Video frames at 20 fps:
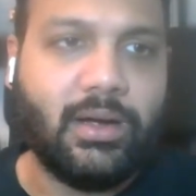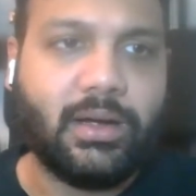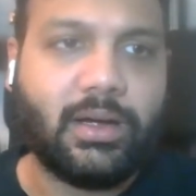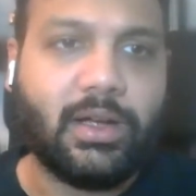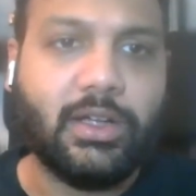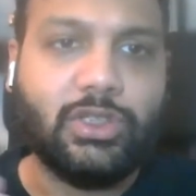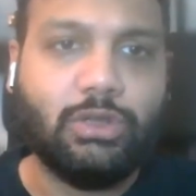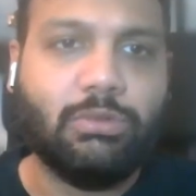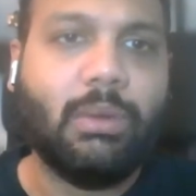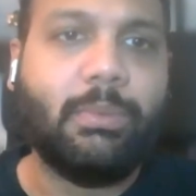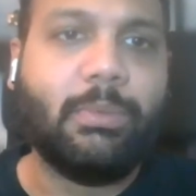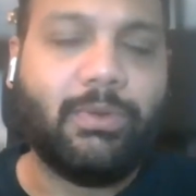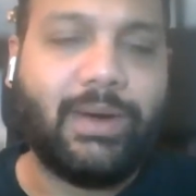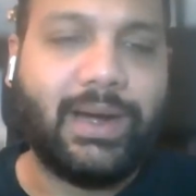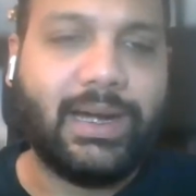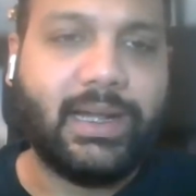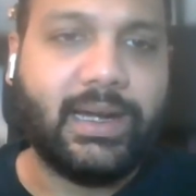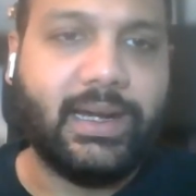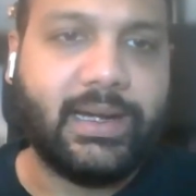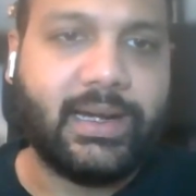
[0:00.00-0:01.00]
consumer
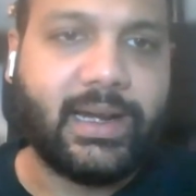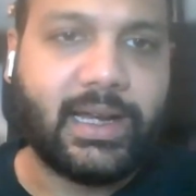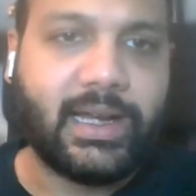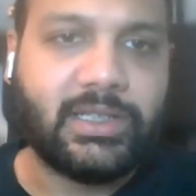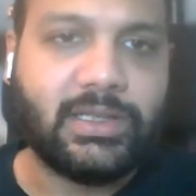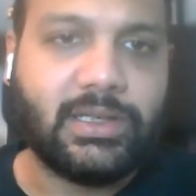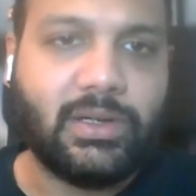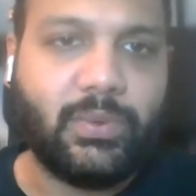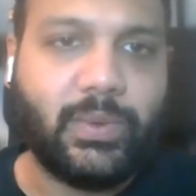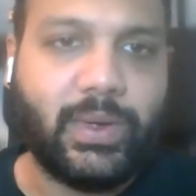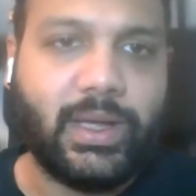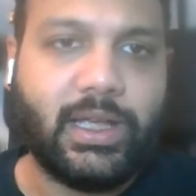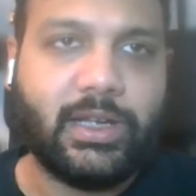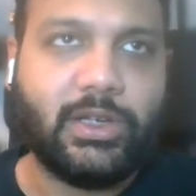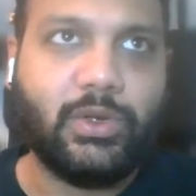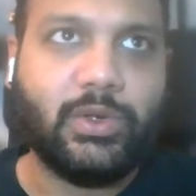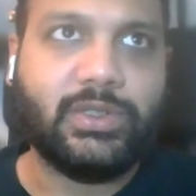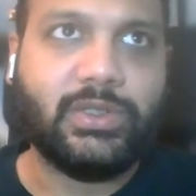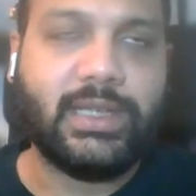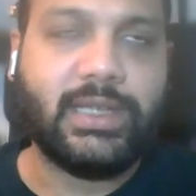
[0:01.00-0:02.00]
provider interaction, where
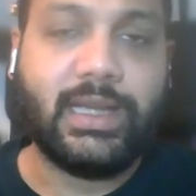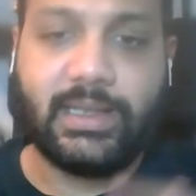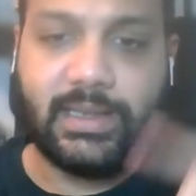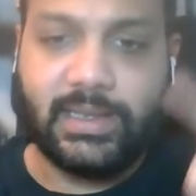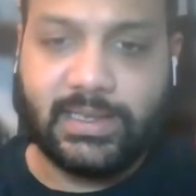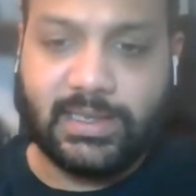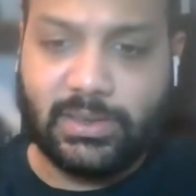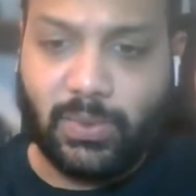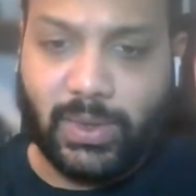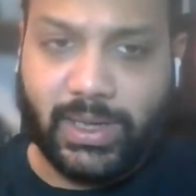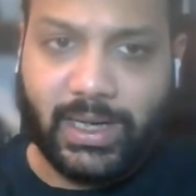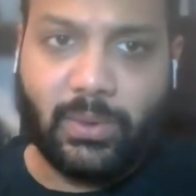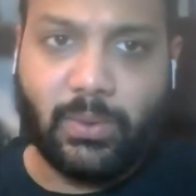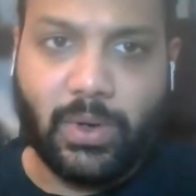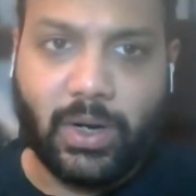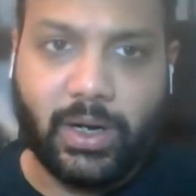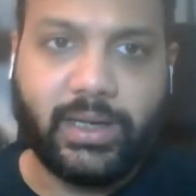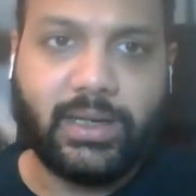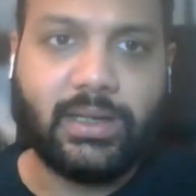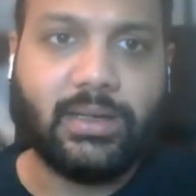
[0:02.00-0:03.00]
you say, this is what I
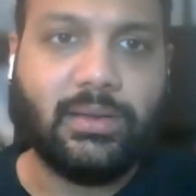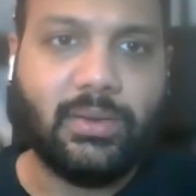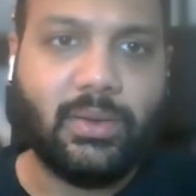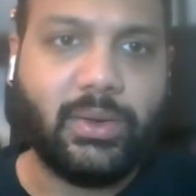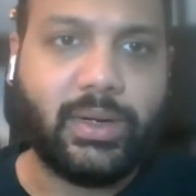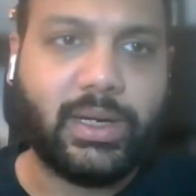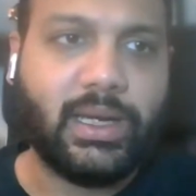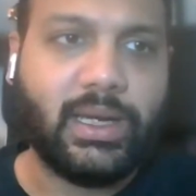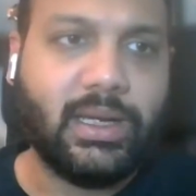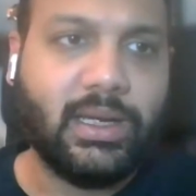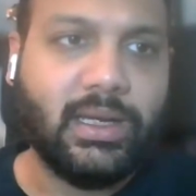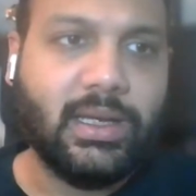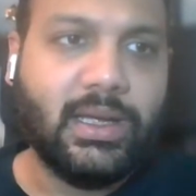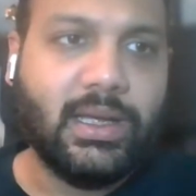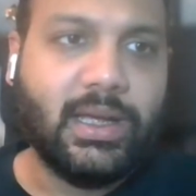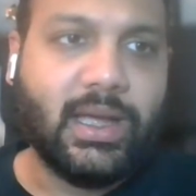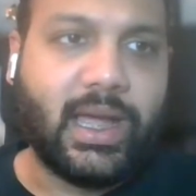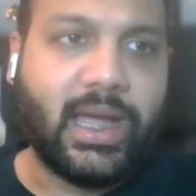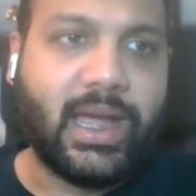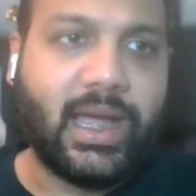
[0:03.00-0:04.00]
want, okay,
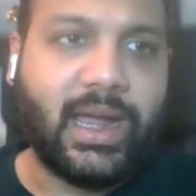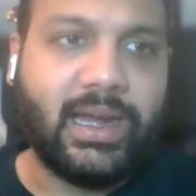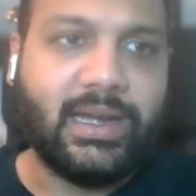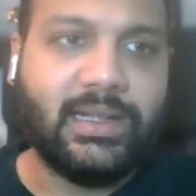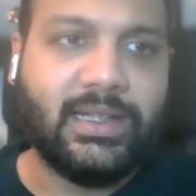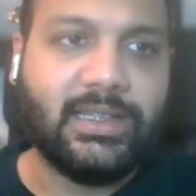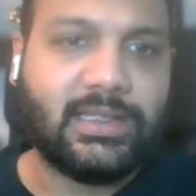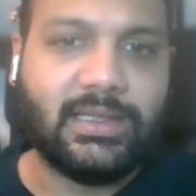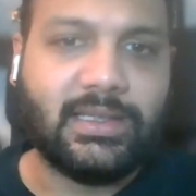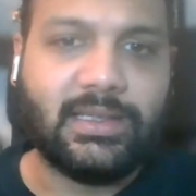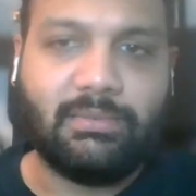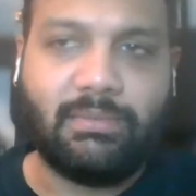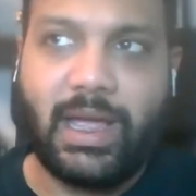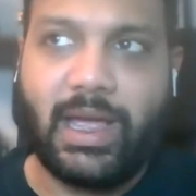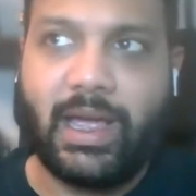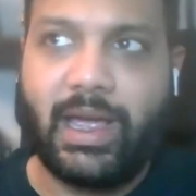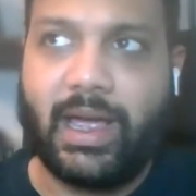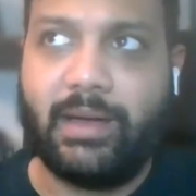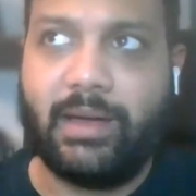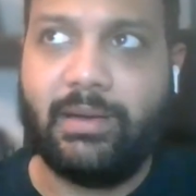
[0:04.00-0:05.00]
and this is
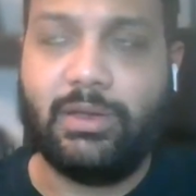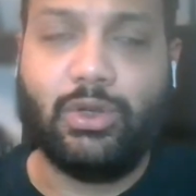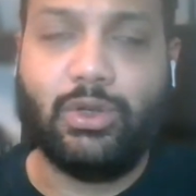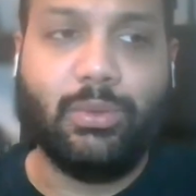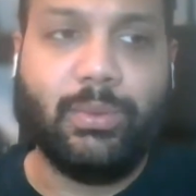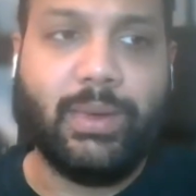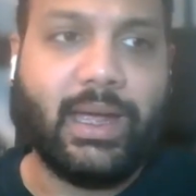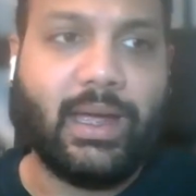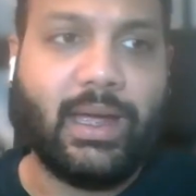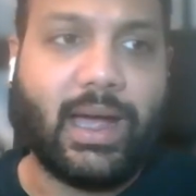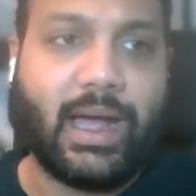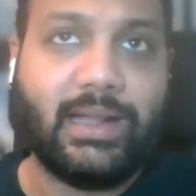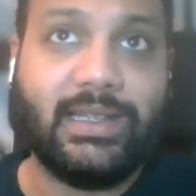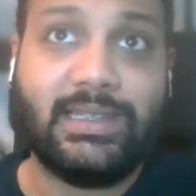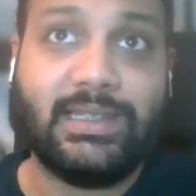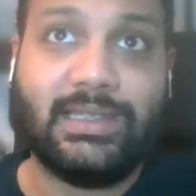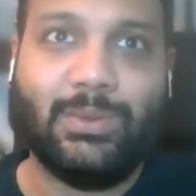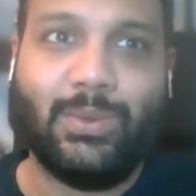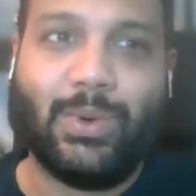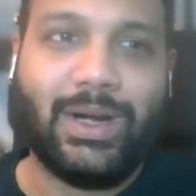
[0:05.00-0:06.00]

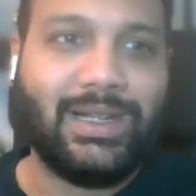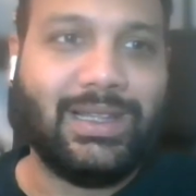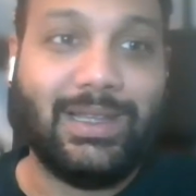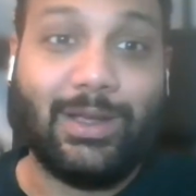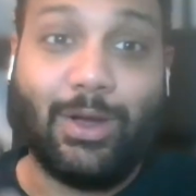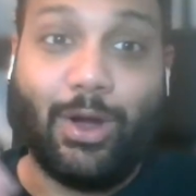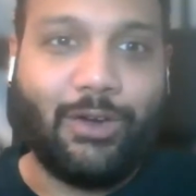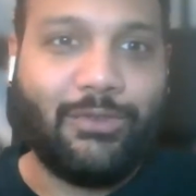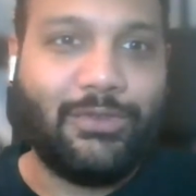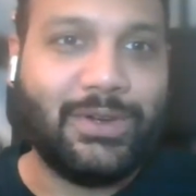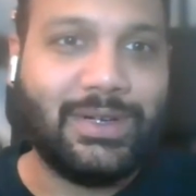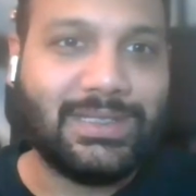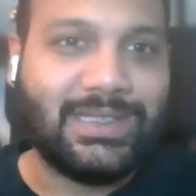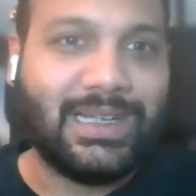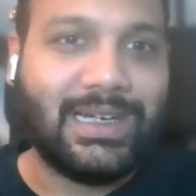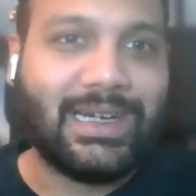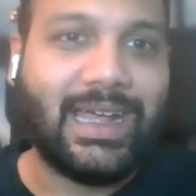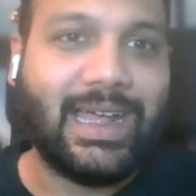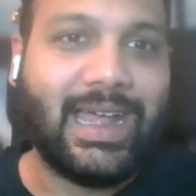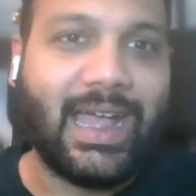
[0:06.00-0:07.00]
what the offers
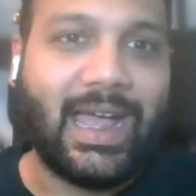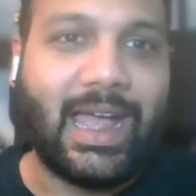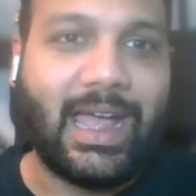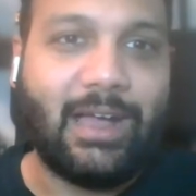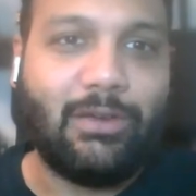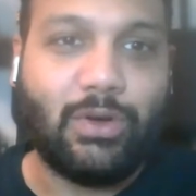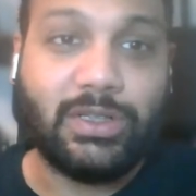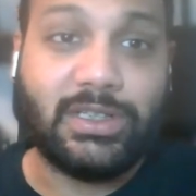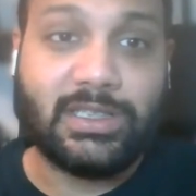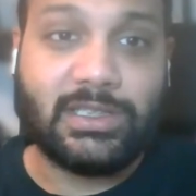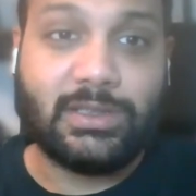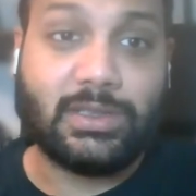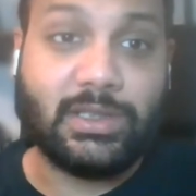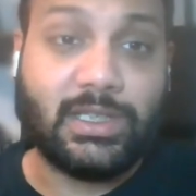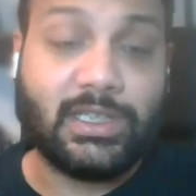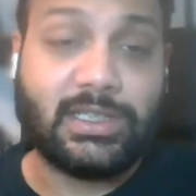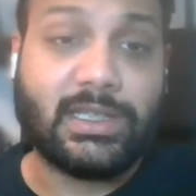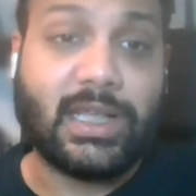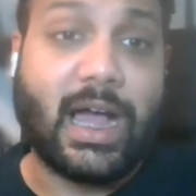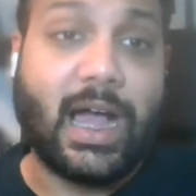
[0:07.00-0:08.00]
that I have, or
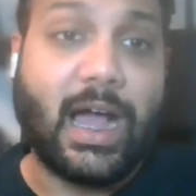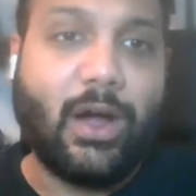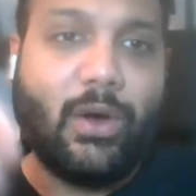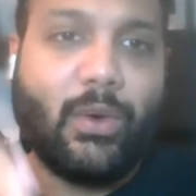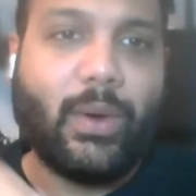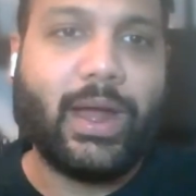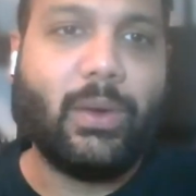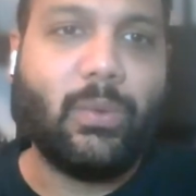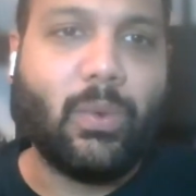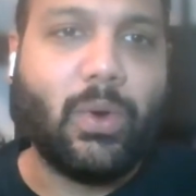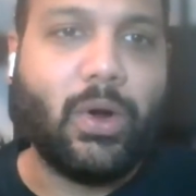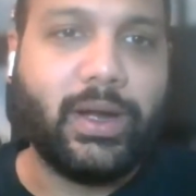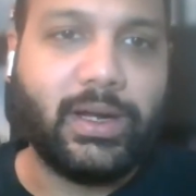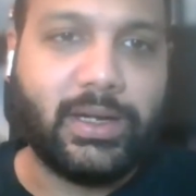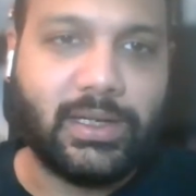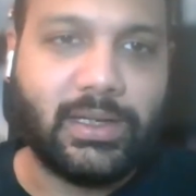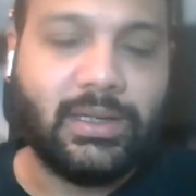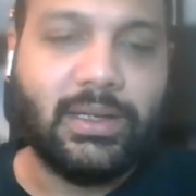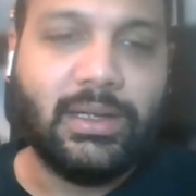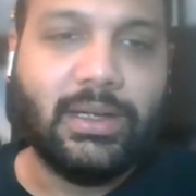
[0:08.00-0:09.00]
this is how I
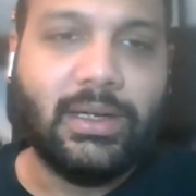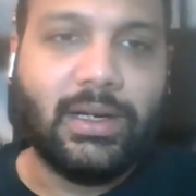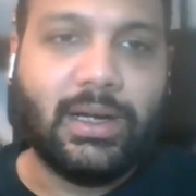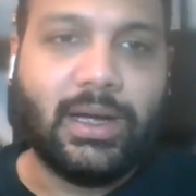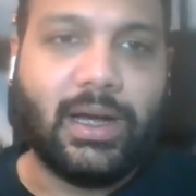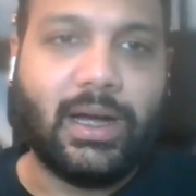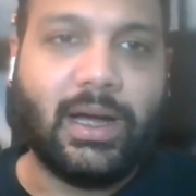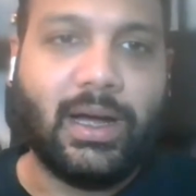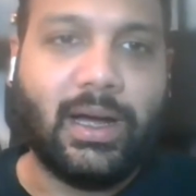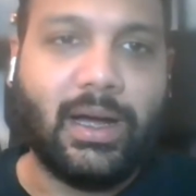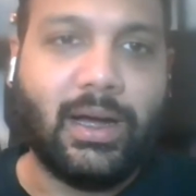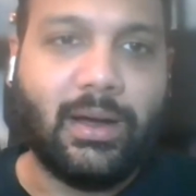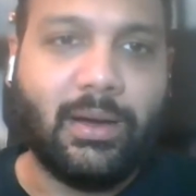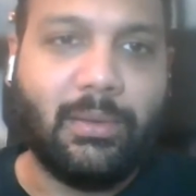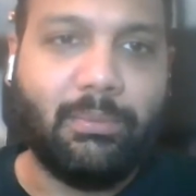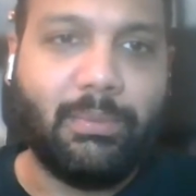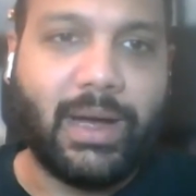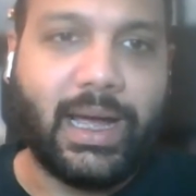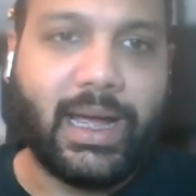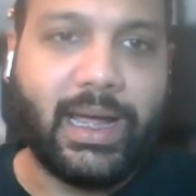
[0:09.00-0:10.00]
want
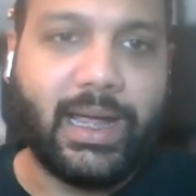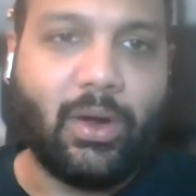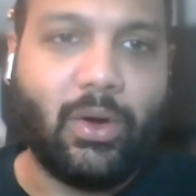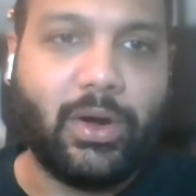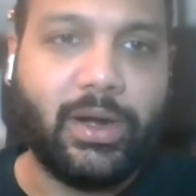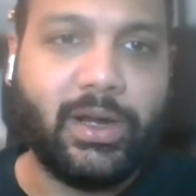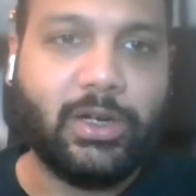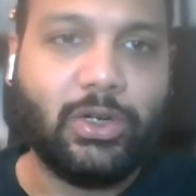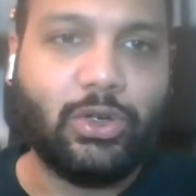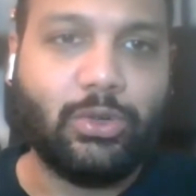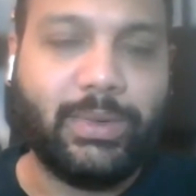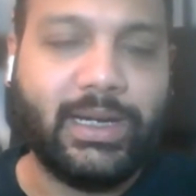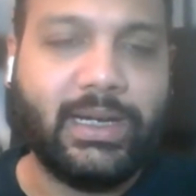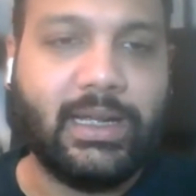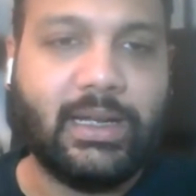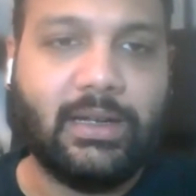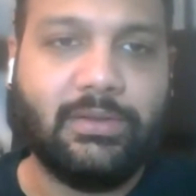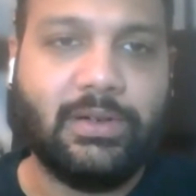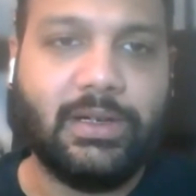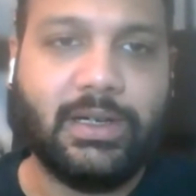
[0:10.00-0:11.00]
my order to be
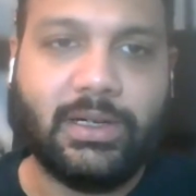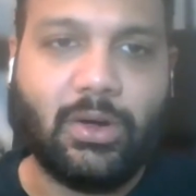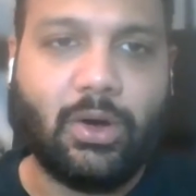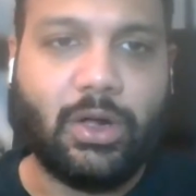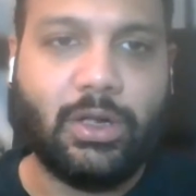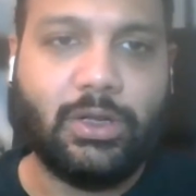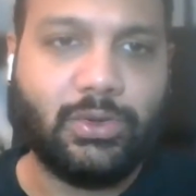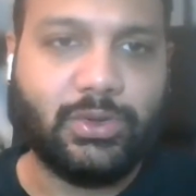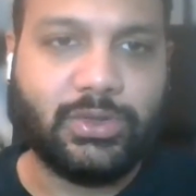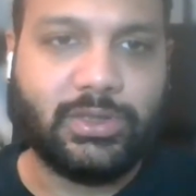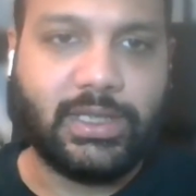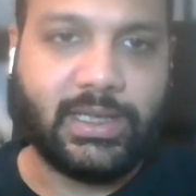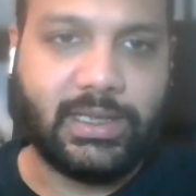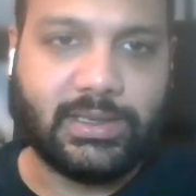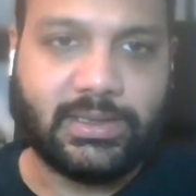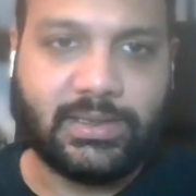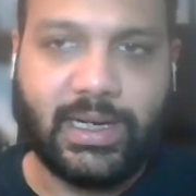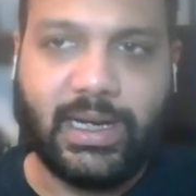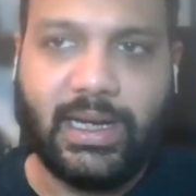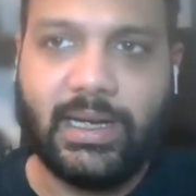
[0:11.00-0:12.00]
delivered, all those
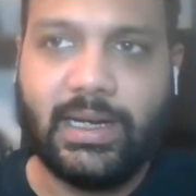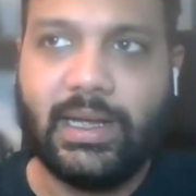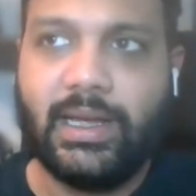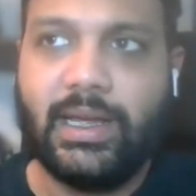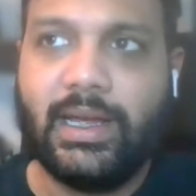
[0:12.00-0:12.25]
things, right?